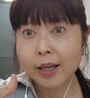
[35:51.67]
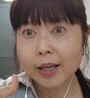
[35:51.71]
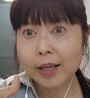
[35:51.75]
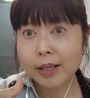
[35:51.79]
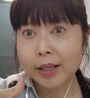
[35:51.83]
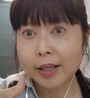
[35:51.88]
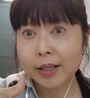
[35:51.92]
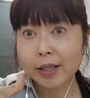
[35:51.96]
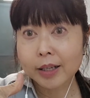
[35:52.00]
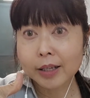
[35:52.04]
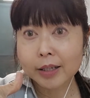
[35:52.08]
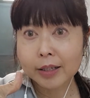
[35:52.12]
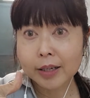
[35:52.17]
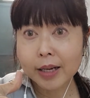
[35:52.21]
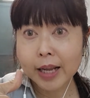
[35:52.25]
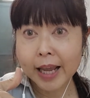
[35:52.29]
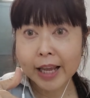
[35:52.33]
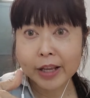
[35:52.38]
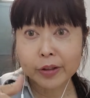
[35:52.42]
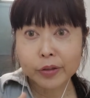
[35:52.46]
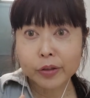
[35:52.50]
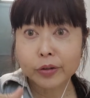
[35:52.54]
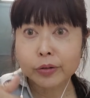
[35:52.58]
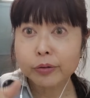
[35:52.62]
in
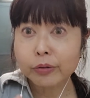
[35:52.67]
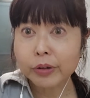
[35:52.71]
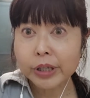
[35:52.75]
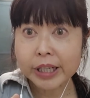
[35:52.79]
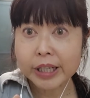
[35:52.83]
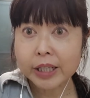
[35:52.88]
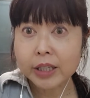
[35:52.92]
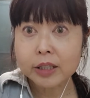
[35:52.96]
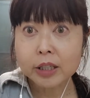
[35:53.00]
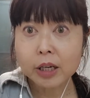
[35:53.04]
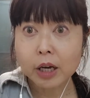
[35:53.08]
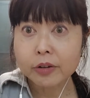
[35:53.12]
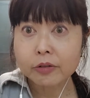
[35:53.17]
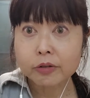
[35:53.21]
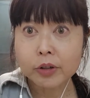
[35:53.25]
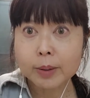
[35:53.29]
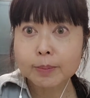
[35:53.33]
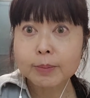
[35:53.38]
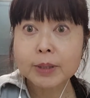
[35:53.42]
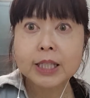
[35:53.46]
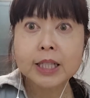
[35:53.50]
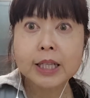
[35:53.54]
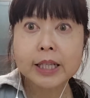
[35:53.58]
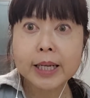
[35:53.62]
N3,
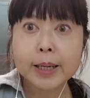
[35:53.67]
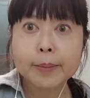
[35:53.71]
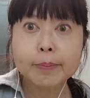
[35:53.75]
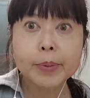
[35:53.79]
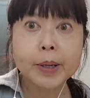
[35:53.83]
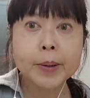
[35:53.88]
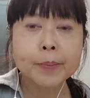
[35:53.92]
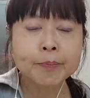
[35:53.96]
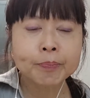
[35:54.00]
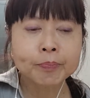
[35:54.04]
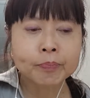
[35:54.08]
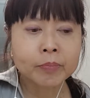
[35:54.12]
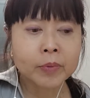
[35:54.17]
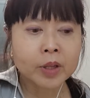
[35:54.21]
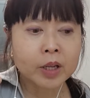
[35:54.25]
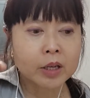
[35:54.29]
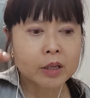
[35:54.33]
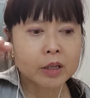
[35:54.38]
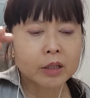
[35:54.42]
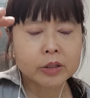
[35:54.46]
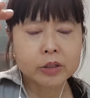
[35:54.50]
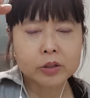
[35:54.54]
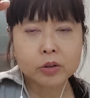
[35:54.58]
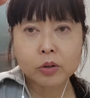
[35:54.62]
non-REM sleep,
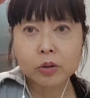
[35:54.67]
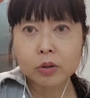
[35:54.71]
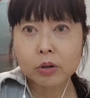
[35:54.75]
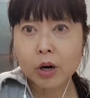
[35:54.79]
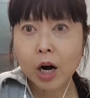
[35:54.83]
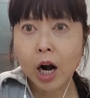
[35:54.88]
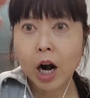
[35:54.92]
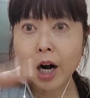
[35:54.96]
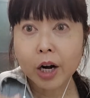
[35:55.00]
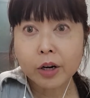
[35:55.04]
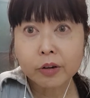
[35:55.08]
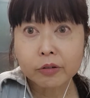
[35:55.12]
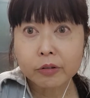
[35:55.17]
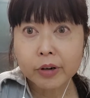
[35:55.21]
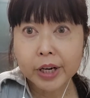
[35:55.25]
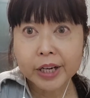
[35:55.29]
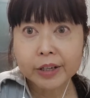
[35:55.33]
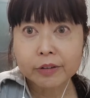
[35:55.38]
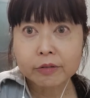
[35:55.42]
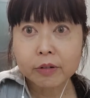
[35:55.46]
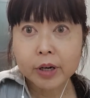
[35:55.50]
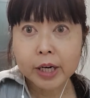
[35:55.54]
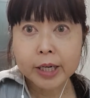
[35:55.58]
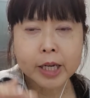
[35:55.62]
your heart
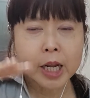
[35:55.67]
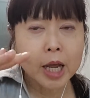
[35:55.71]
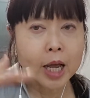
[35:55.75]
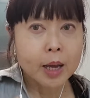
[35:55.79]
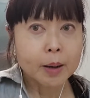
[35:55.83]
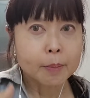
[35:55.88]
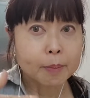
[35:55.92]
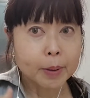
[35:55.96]
rate, right?